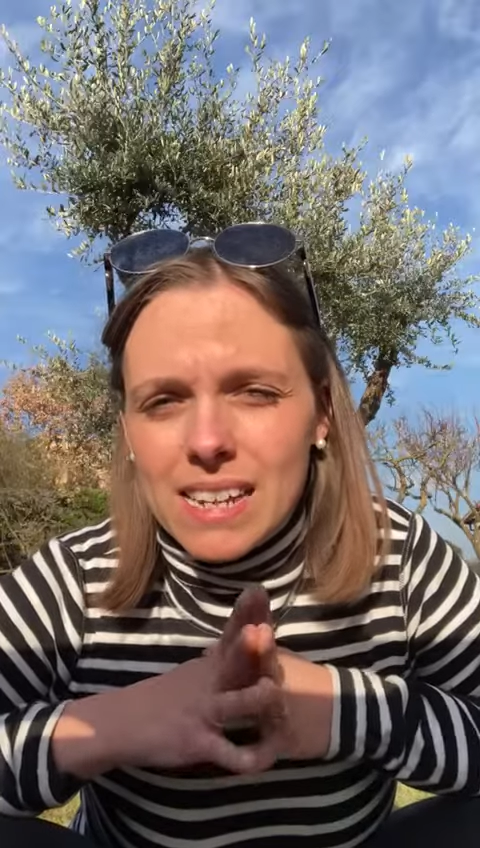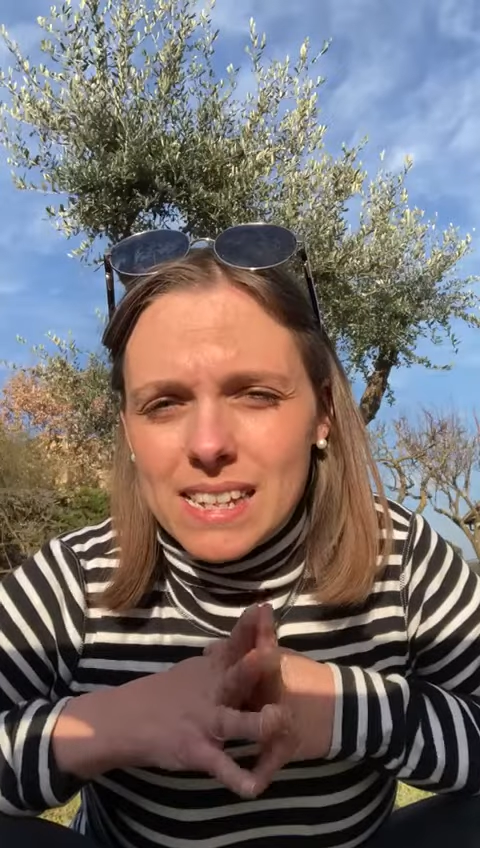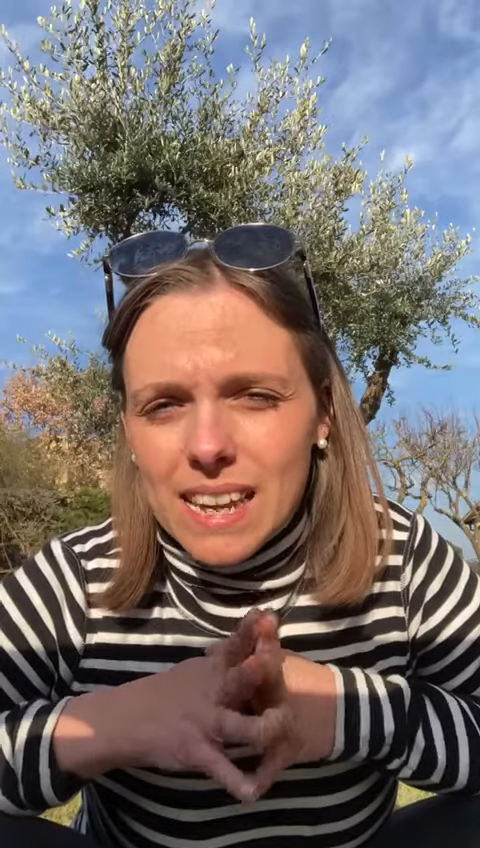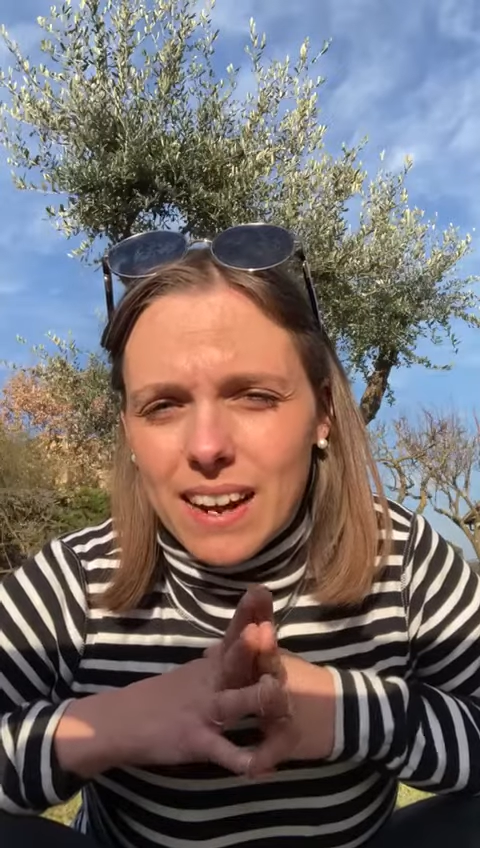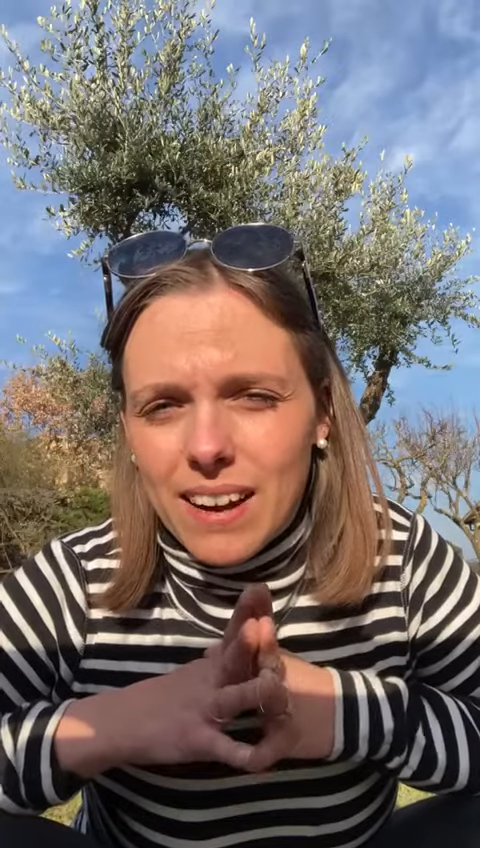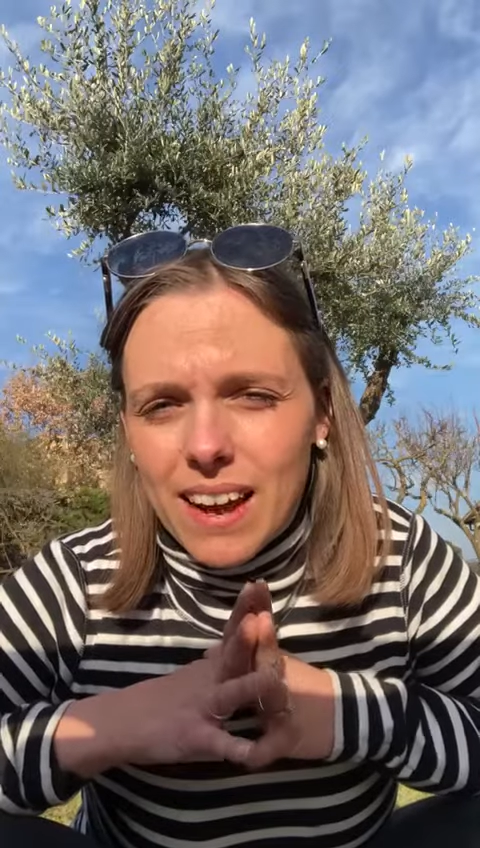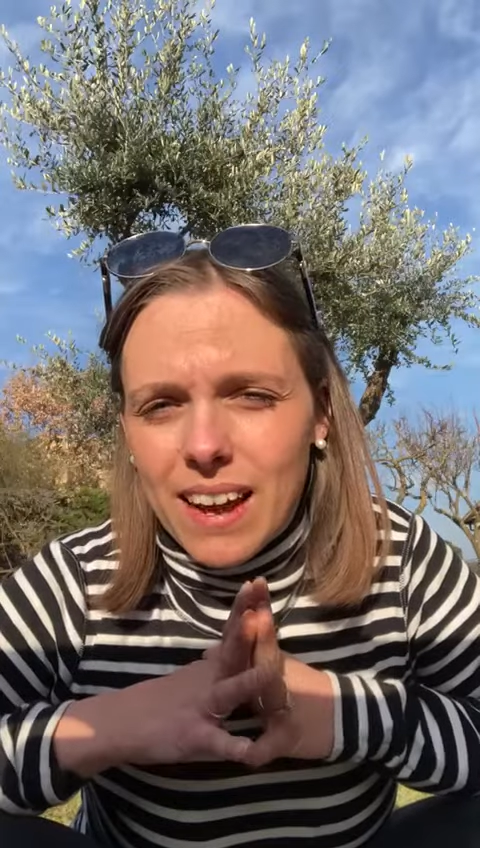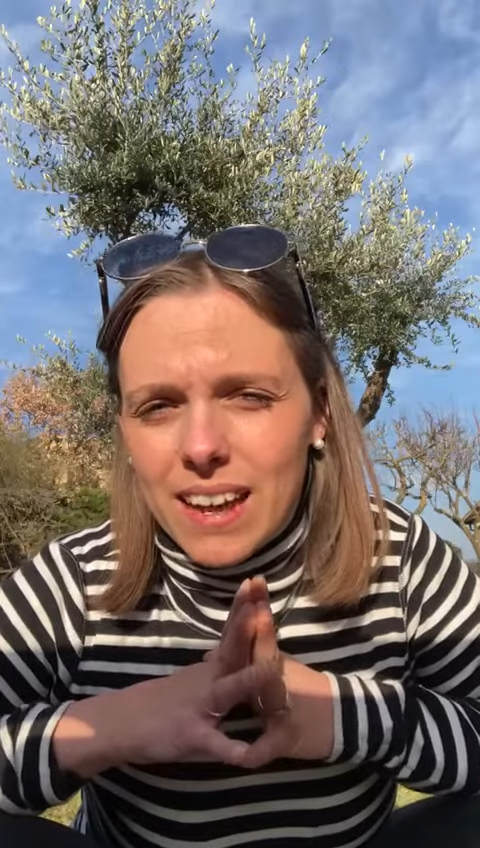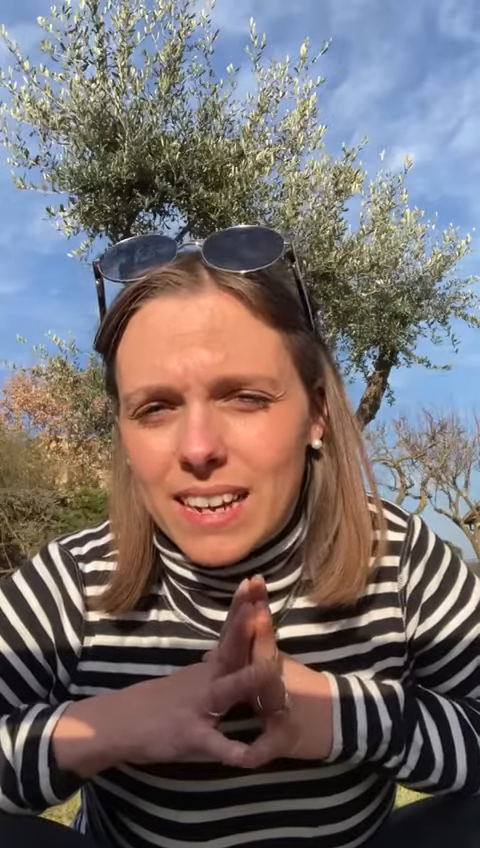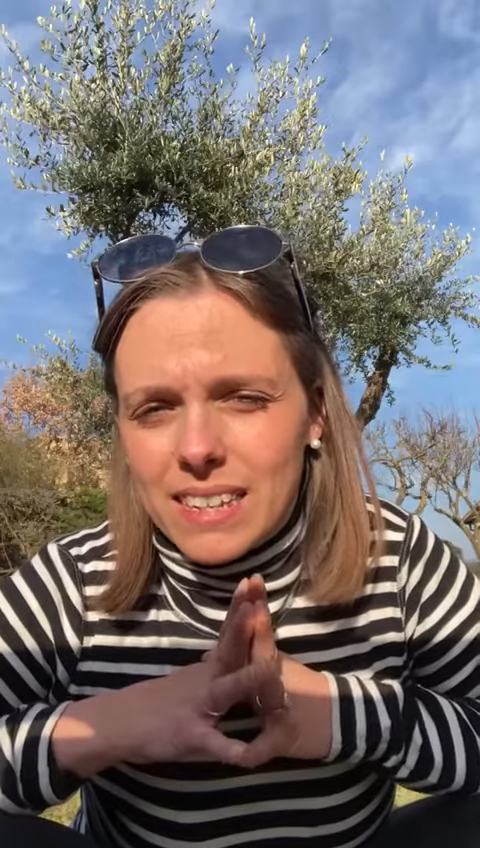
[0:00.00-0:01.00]

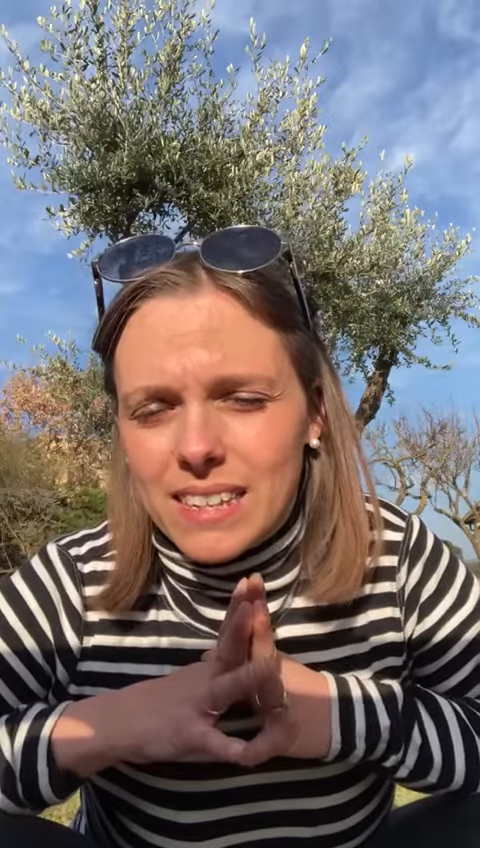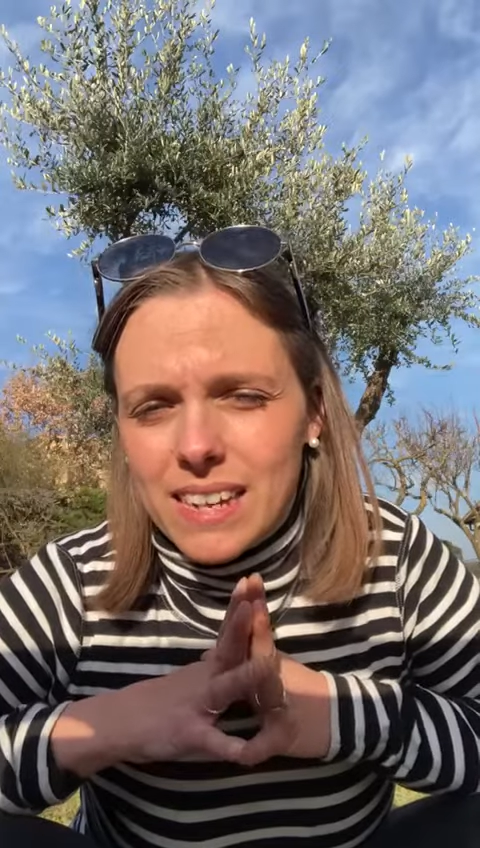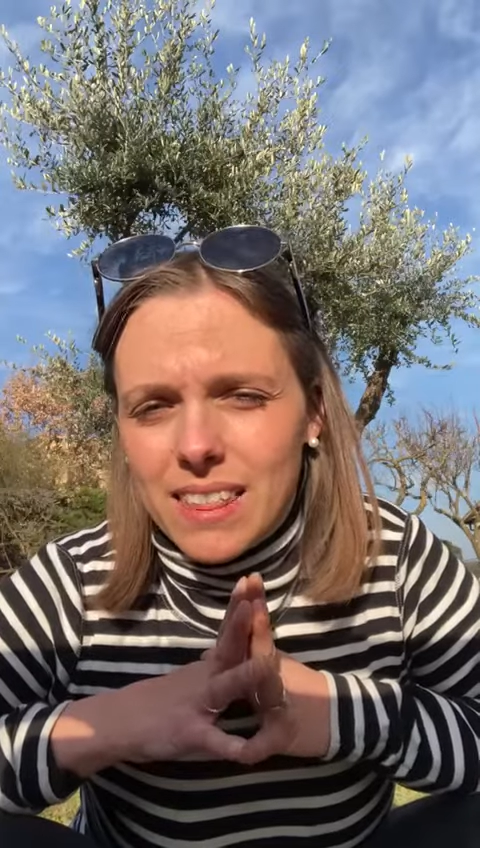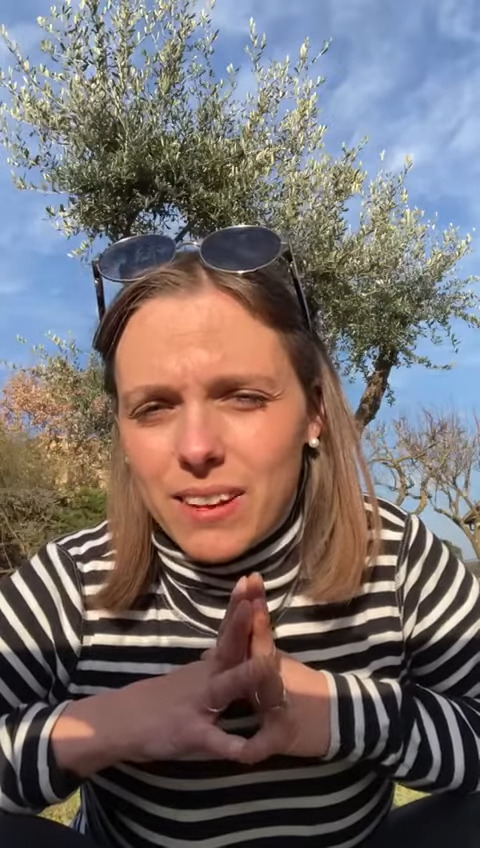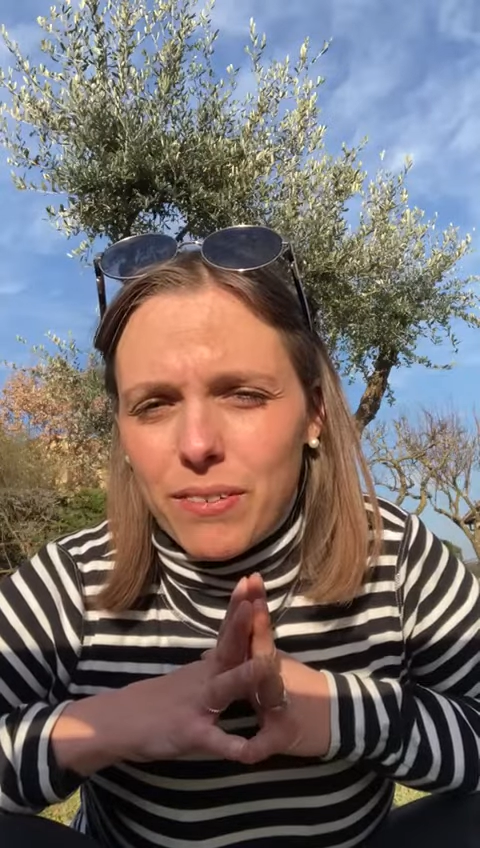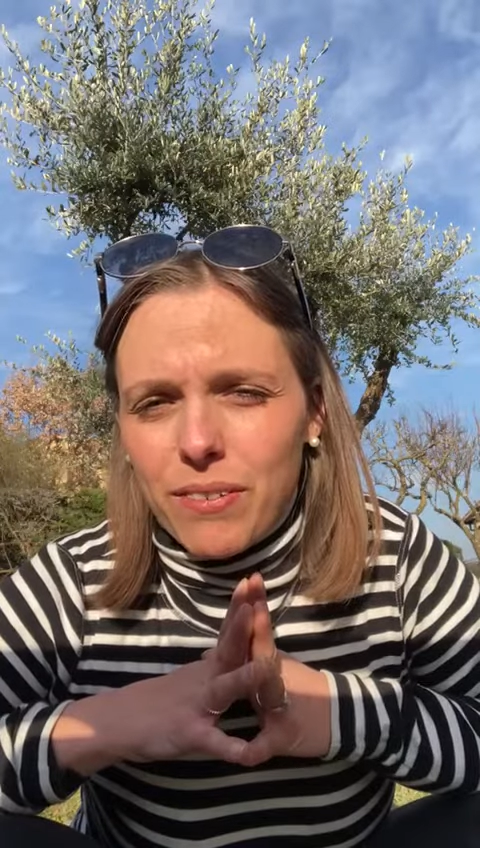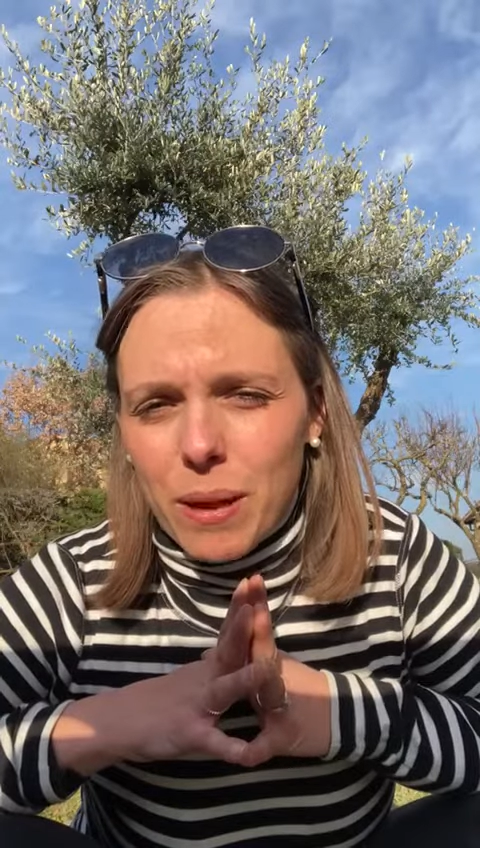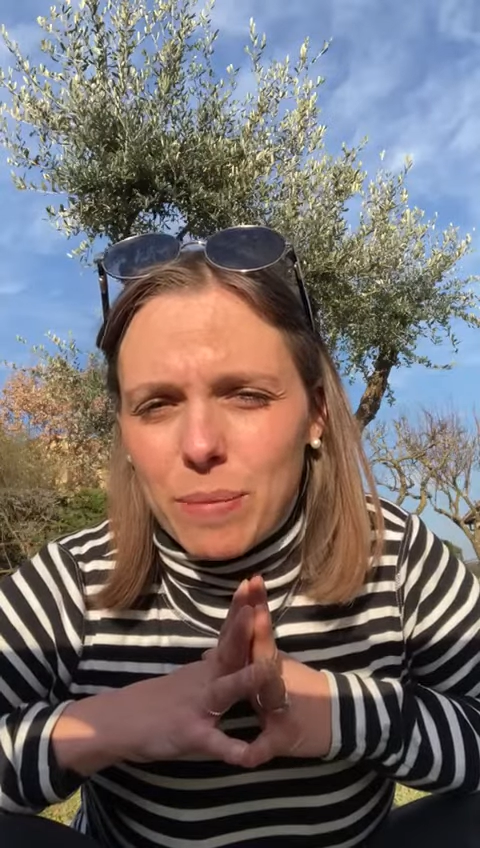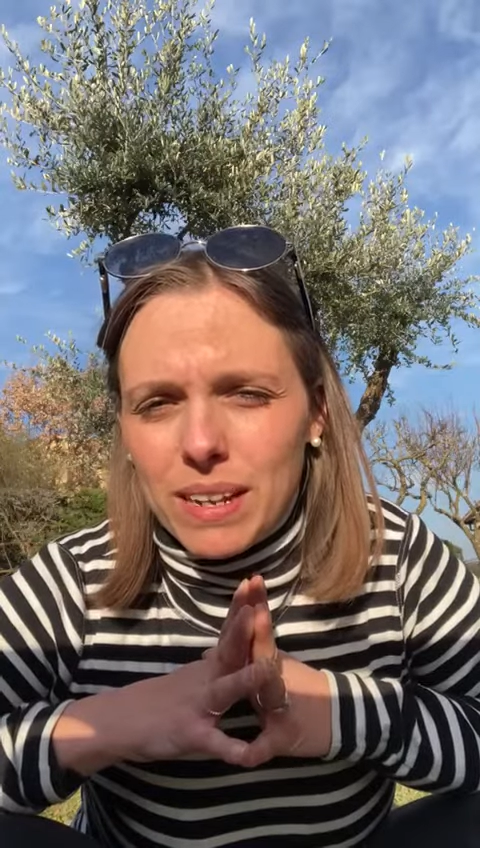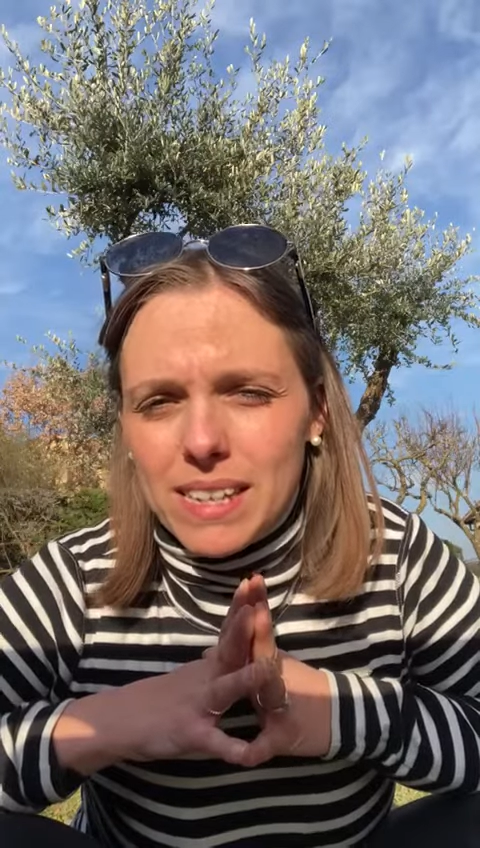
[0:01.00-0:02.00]
Sarah and their
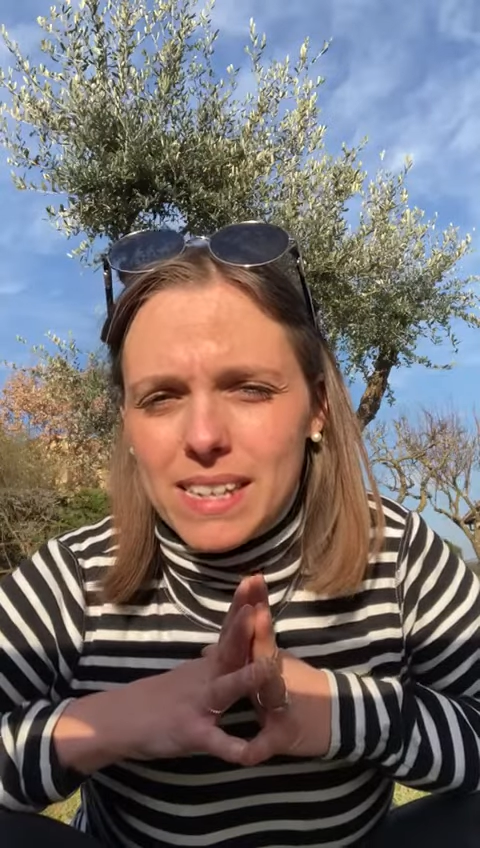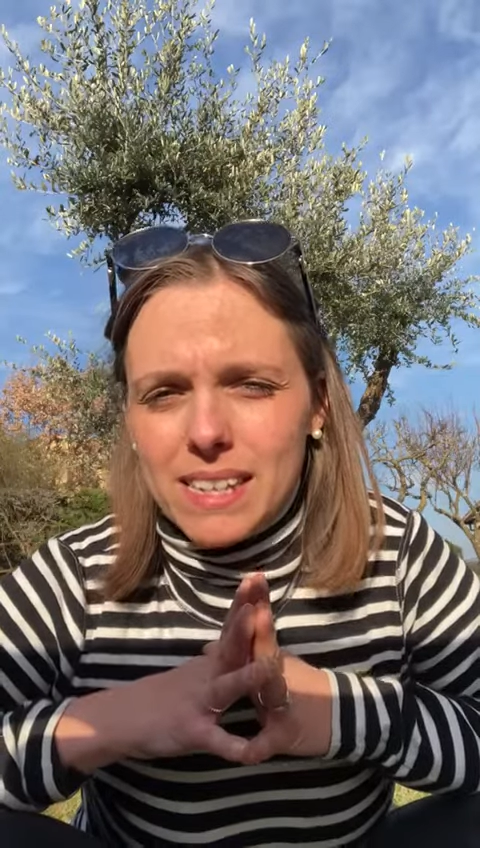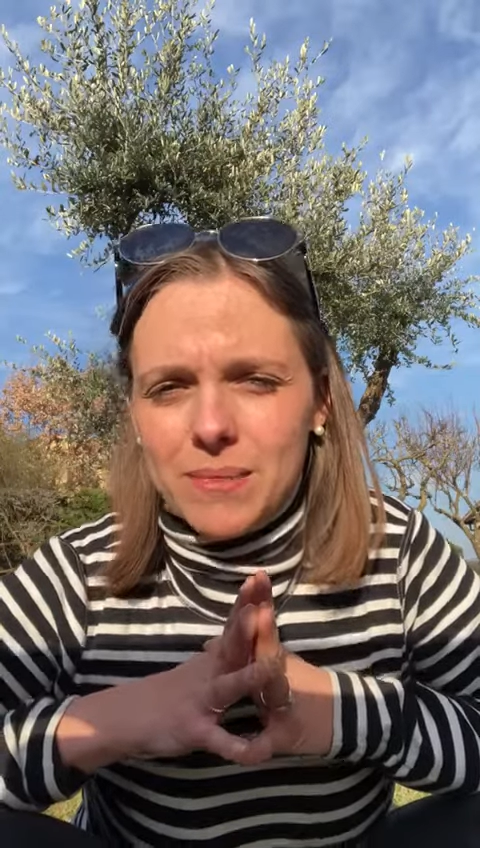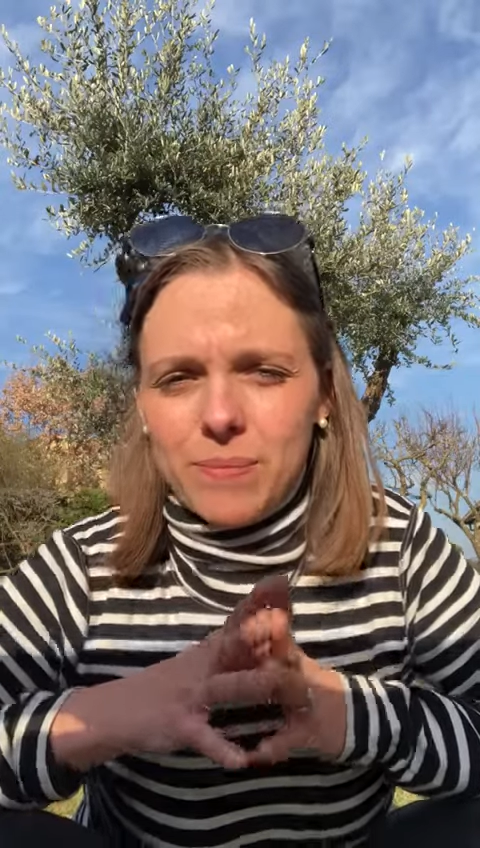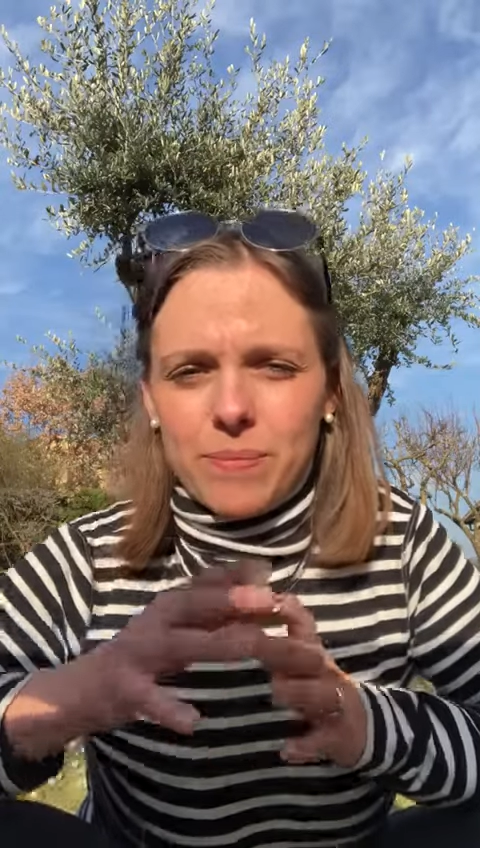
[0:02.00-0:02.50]
families.